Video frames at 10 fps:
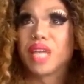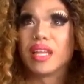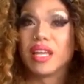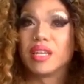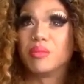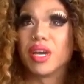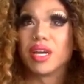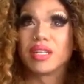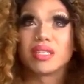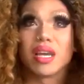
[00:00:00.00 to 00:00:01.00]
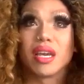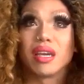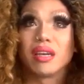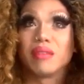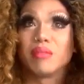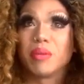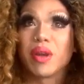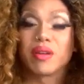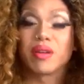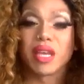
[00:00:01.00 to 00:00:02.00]
I did Beyonce. My
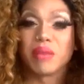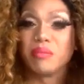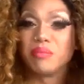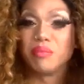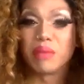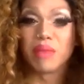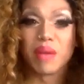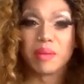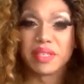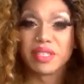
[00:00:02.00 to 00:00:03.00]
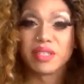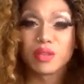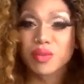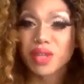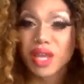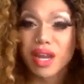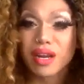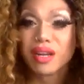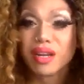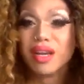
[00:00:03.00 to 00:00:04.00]
parent, like my mom and my sisters were
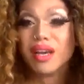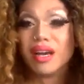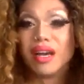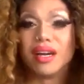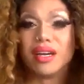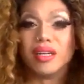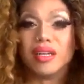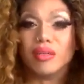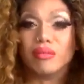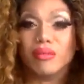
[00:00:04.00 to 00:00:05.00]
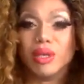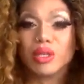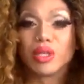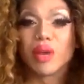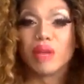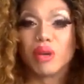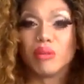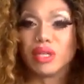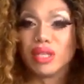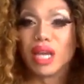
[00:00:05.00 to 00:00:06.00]
there. It was a great
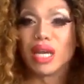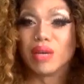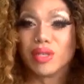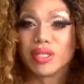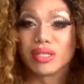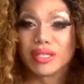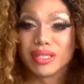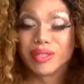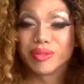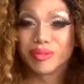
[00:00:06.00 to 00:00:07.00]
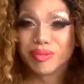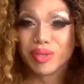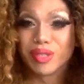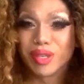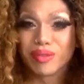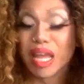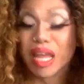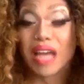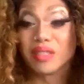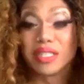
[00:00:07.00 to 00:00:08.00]
moment. Yeah, it was
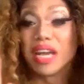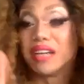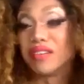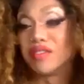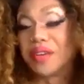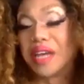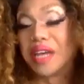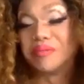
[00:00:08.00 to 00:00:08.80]
a night I'll never forget.